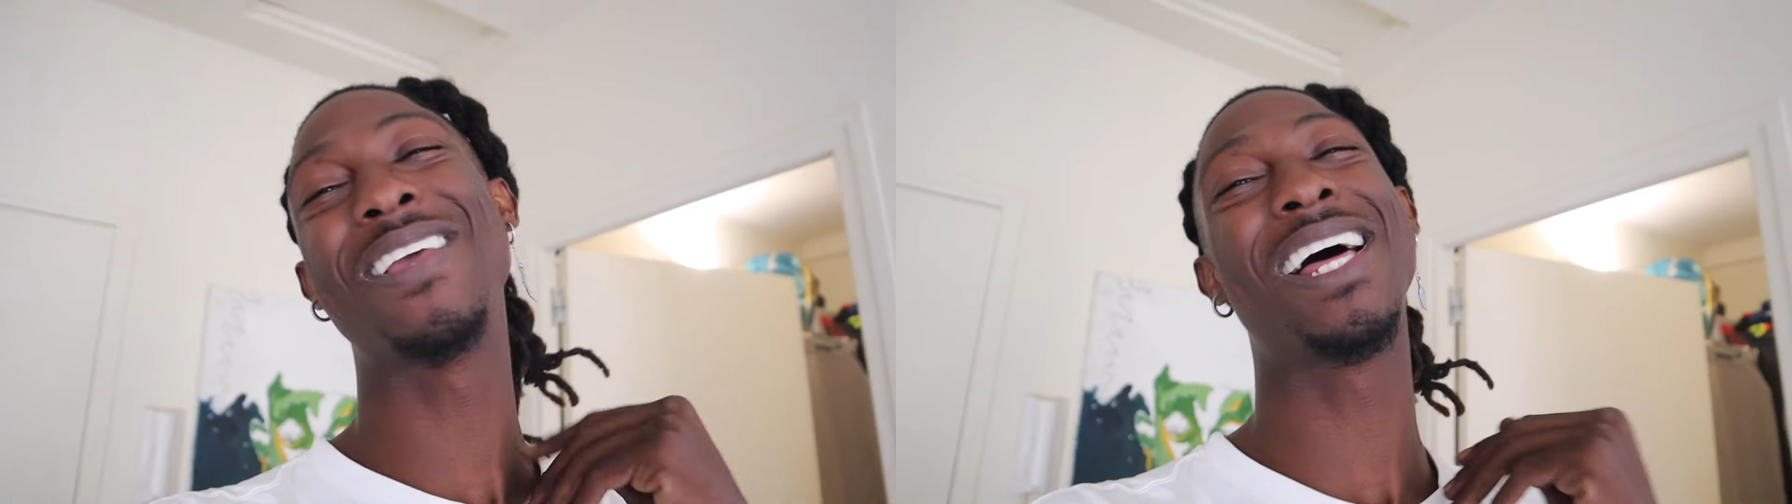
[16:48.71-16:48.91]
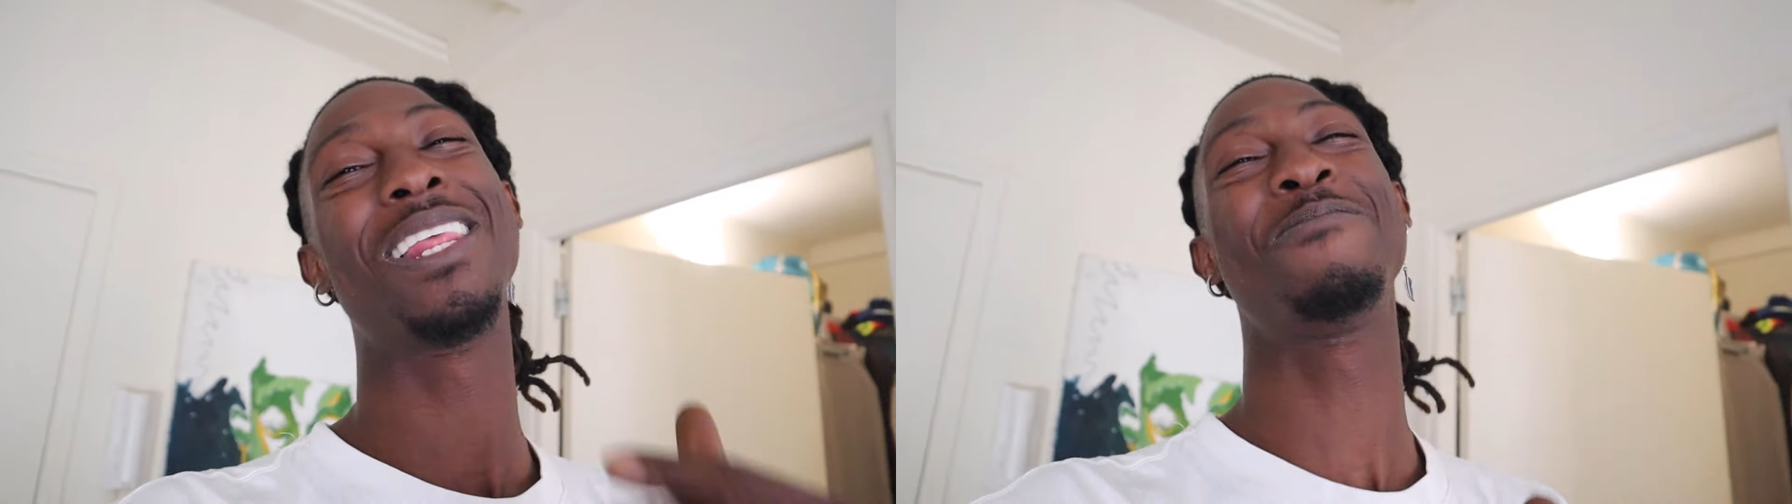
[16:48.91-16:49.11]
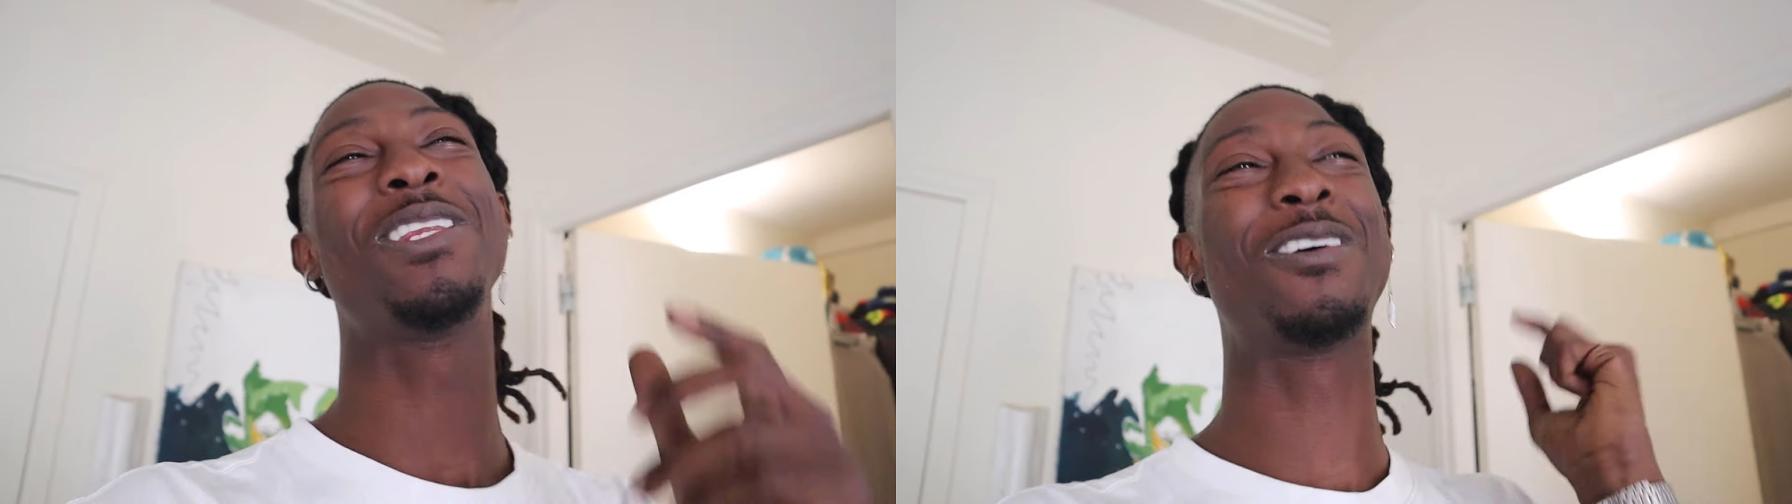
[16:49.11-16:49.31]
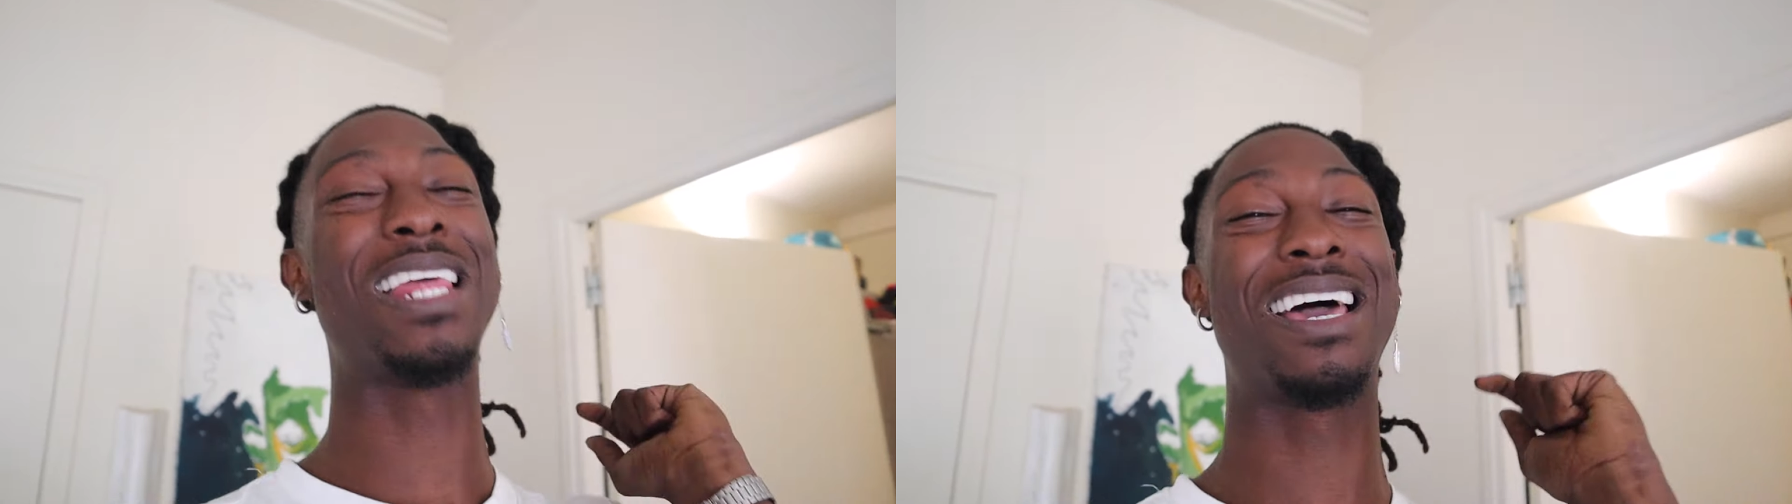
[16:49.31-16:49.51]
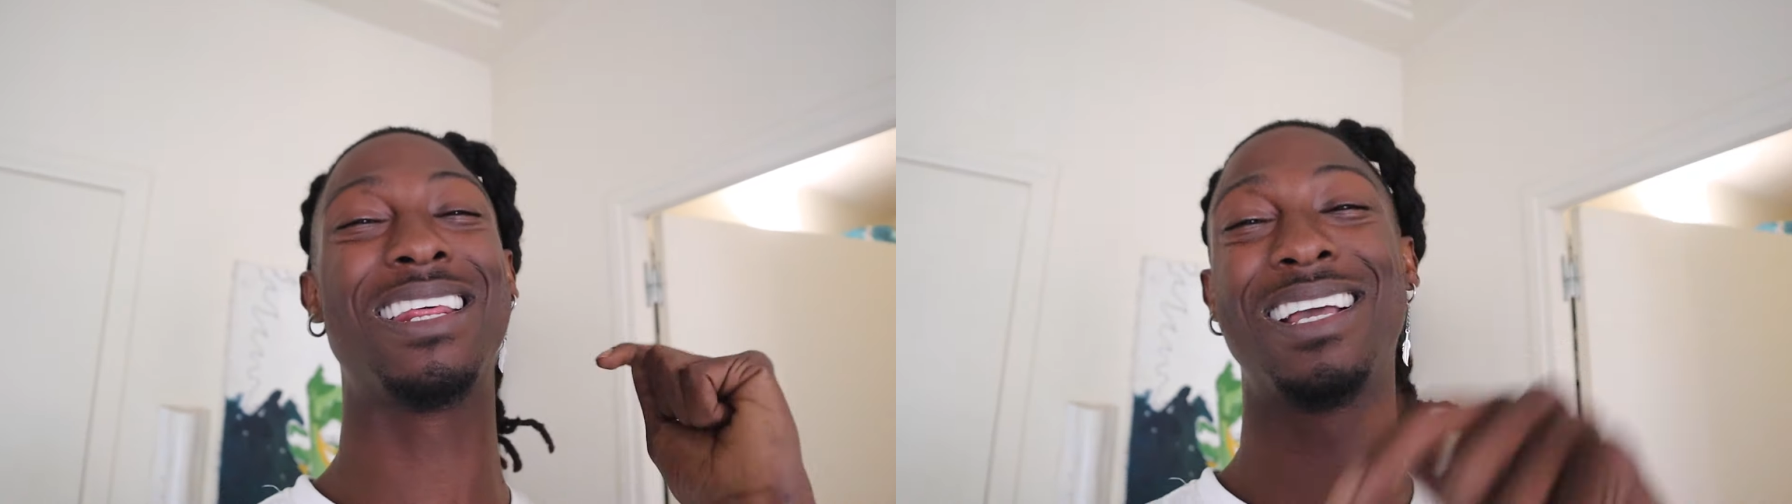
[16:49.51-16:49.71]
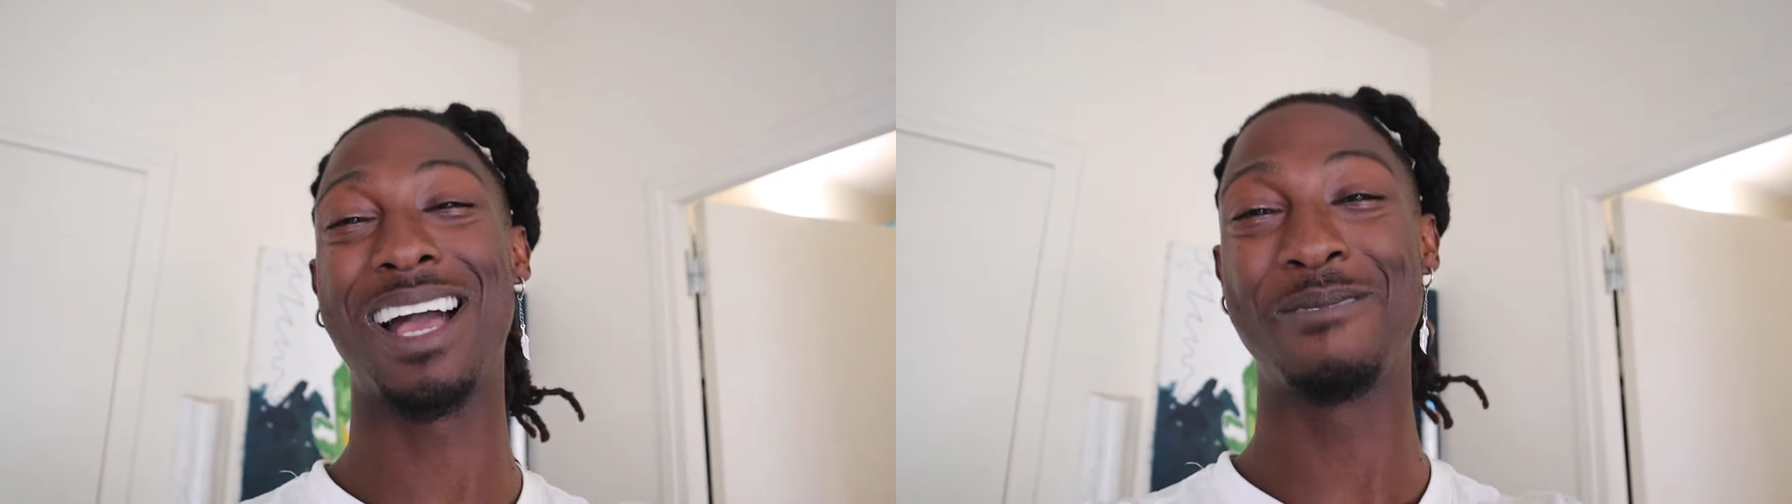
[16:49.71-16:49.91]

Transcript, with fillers: y'all let me know down in the